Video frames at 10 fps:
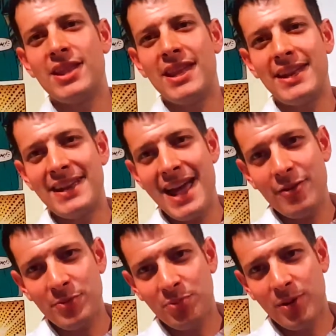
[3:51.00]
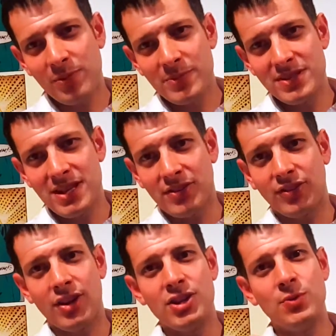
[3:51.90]
Now the problem is this,
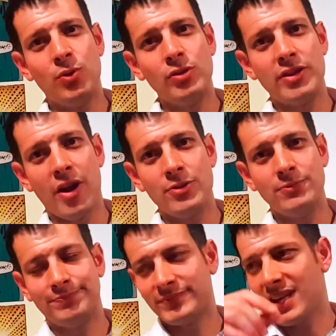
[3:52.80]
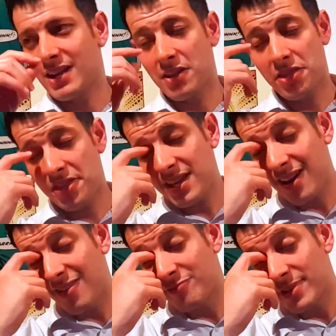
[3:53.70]
and you all know, and I think
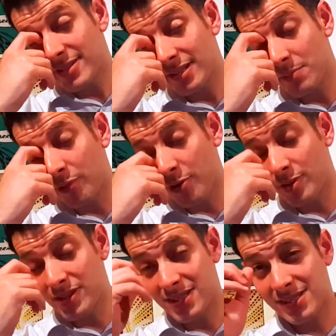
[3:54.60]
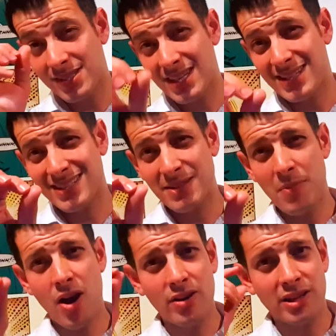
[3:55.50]
I've recently broken the 60
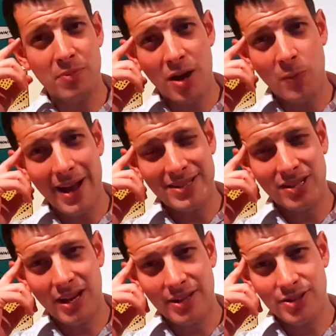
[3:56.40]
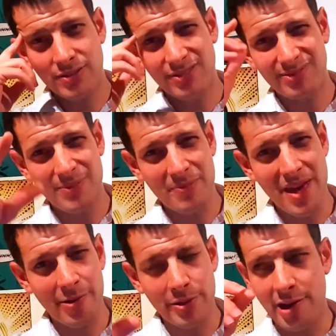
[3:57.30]
mark in my wax collection, or I'm there
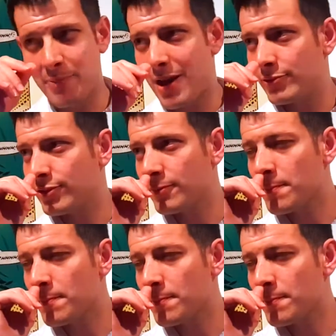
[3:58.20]
or thereabouts.